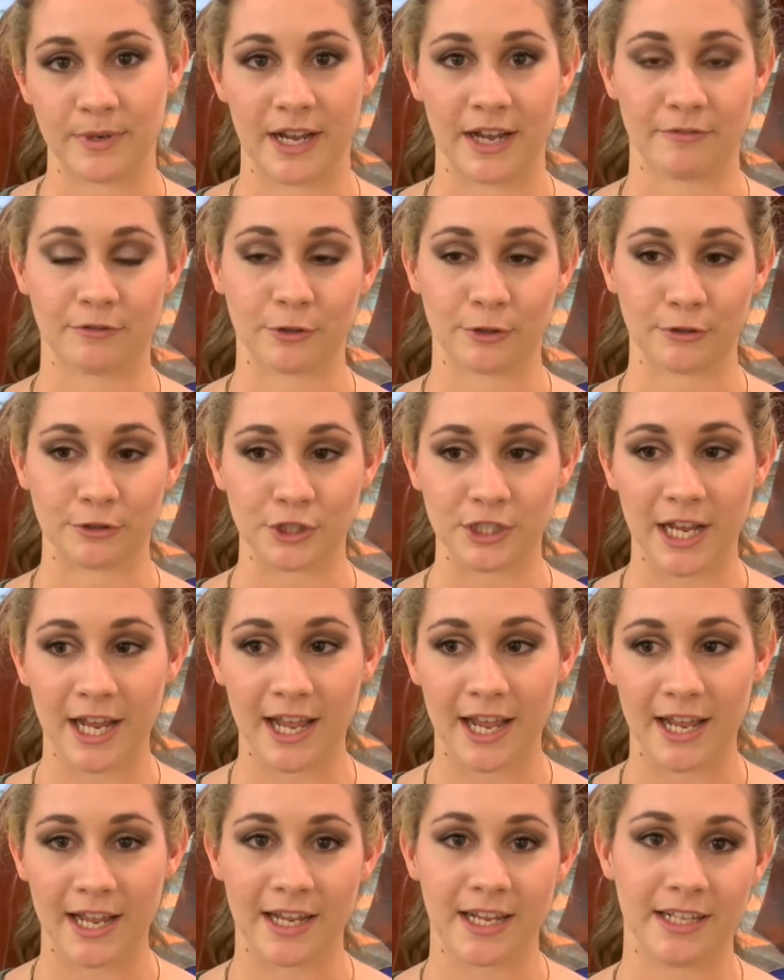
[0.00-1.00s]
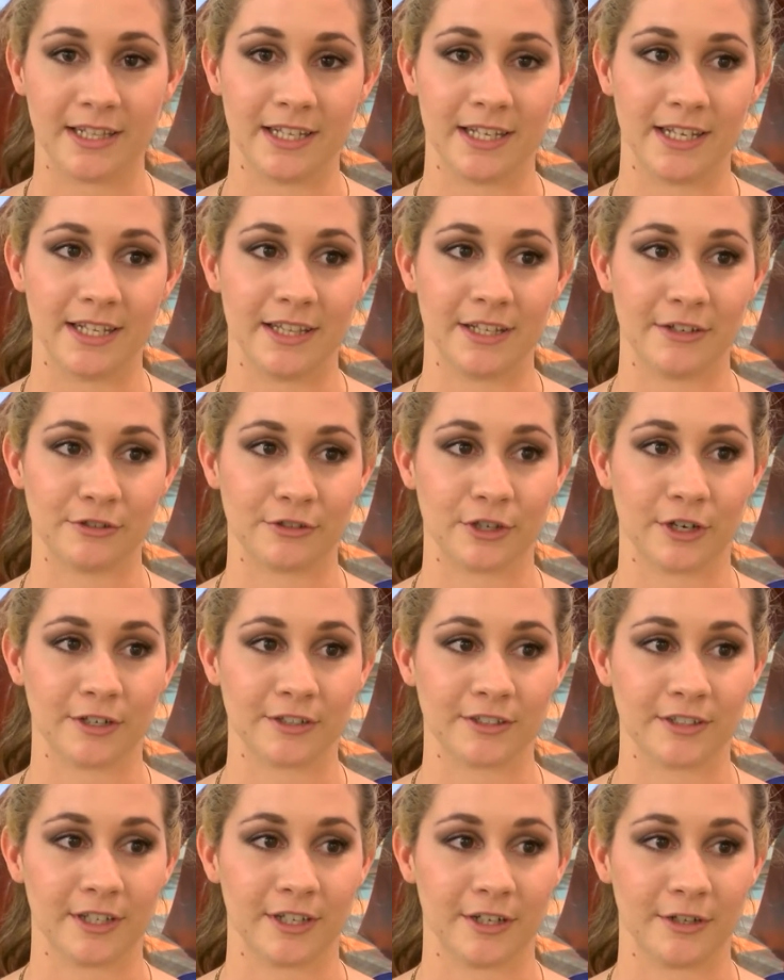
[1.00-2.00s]
we have crochet, and then there's
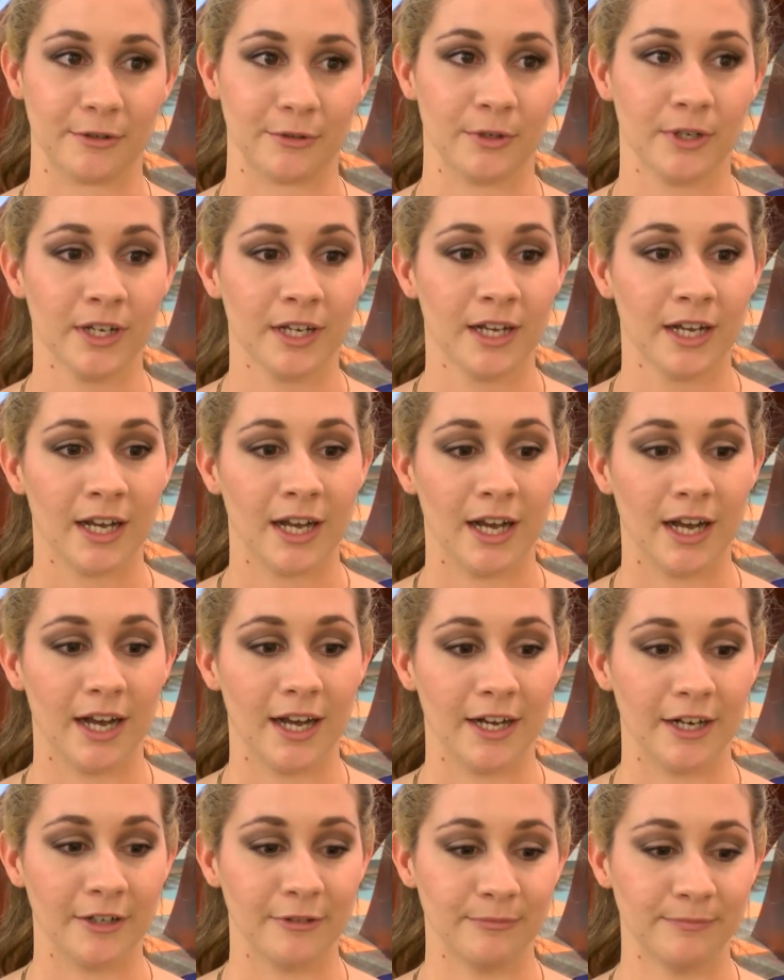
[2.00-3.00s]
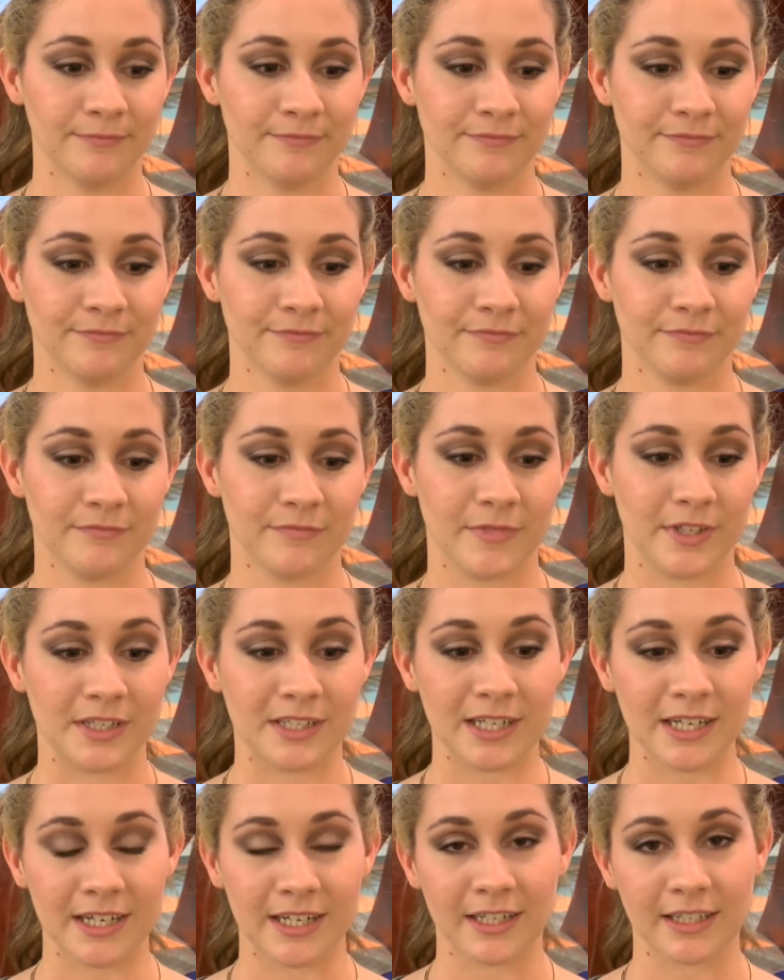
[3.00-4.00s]
also the
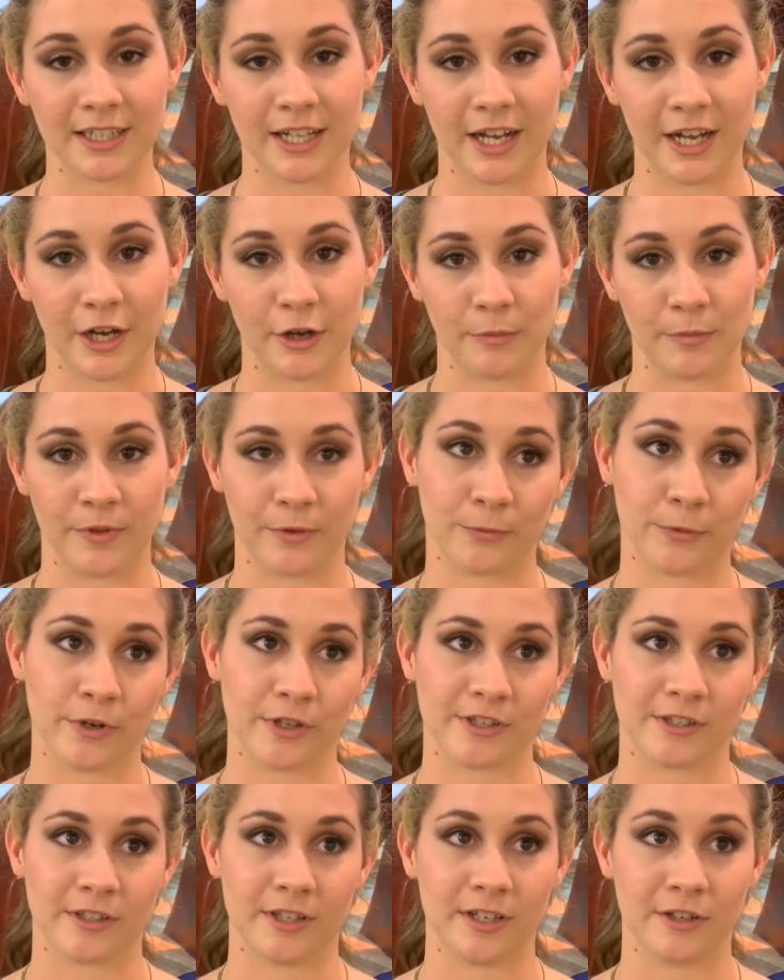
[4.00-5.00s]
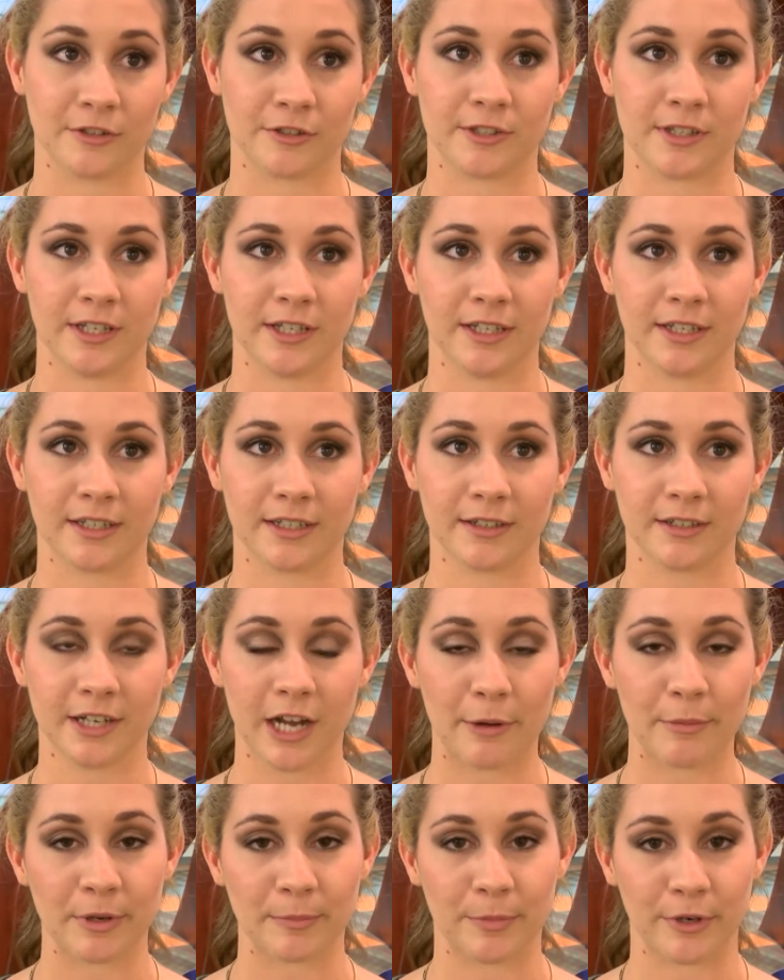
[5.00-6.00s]
teen club, there's the
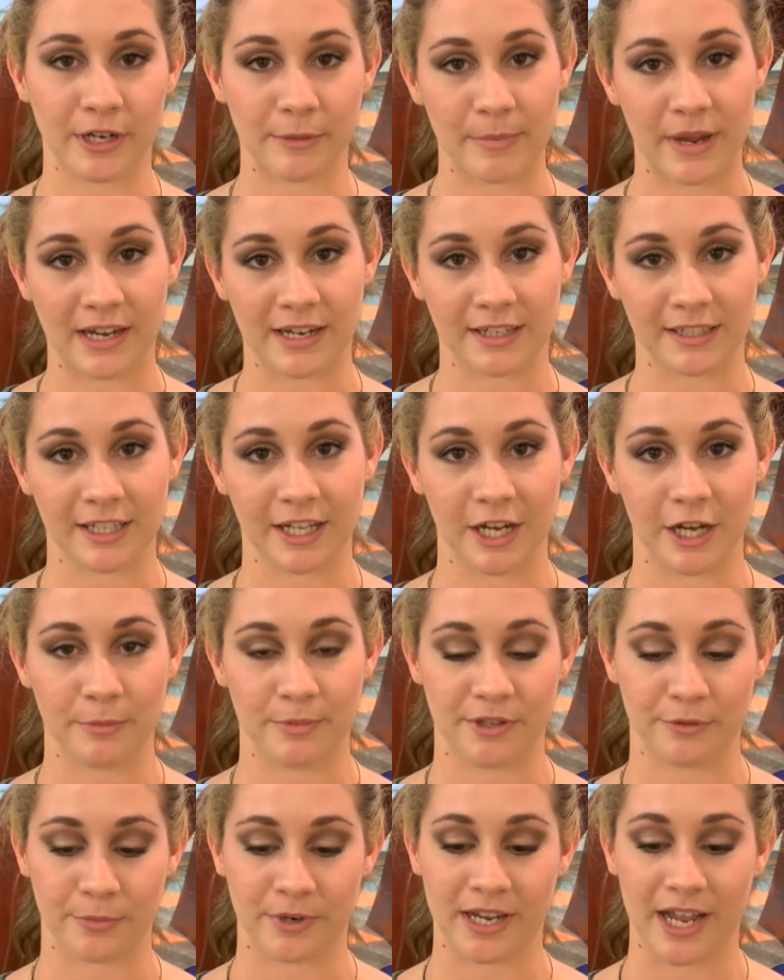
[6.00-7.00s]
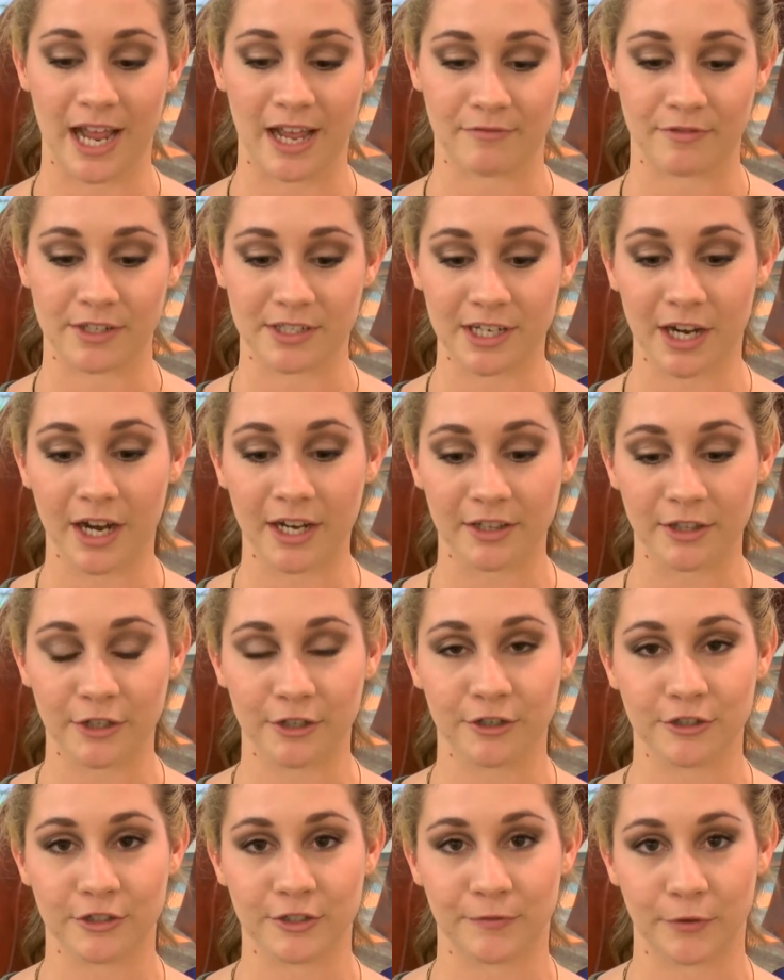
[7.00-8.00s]
comic book and manga club, and then we have the
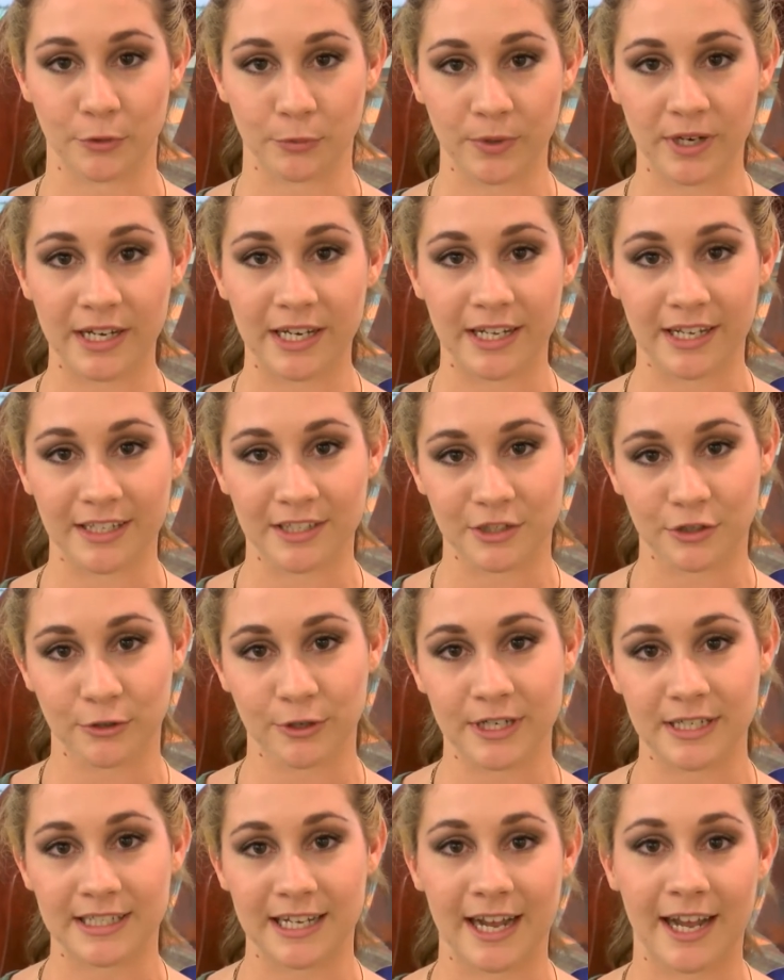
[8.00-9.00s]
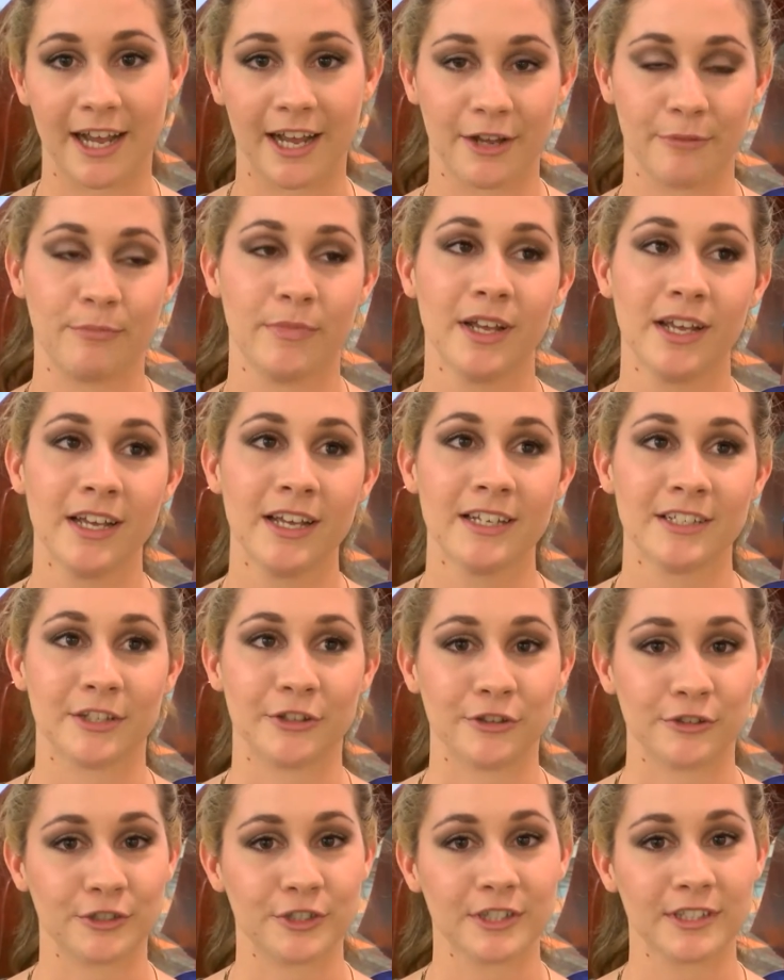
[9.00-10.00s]
toddlers for reading and story time. So
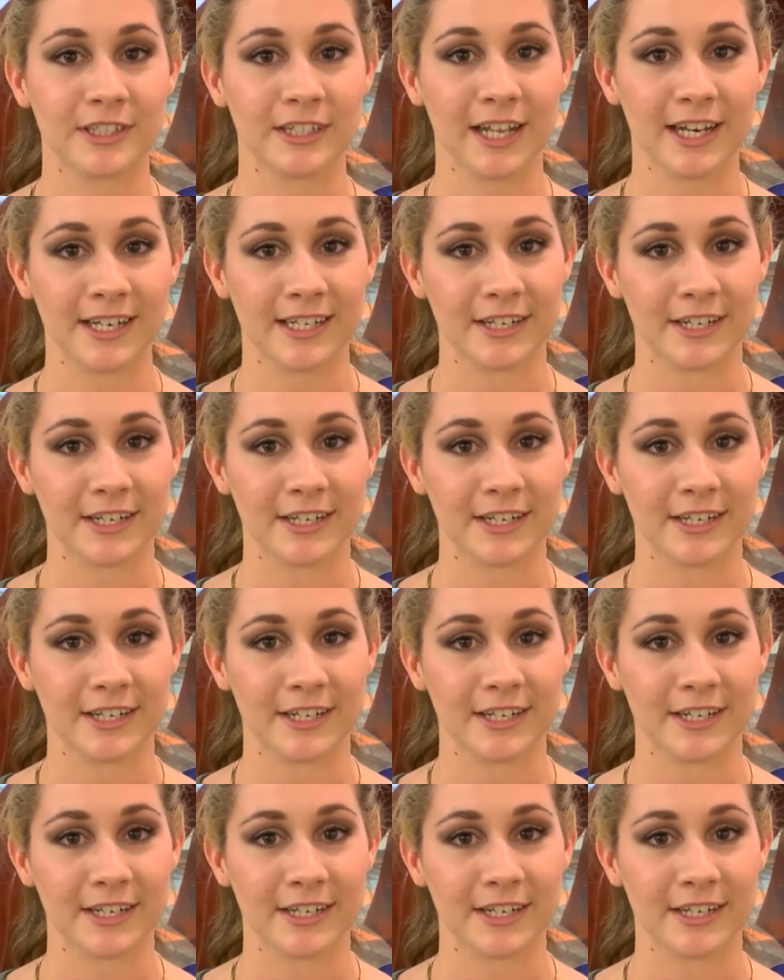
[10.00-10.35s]
there's just a lot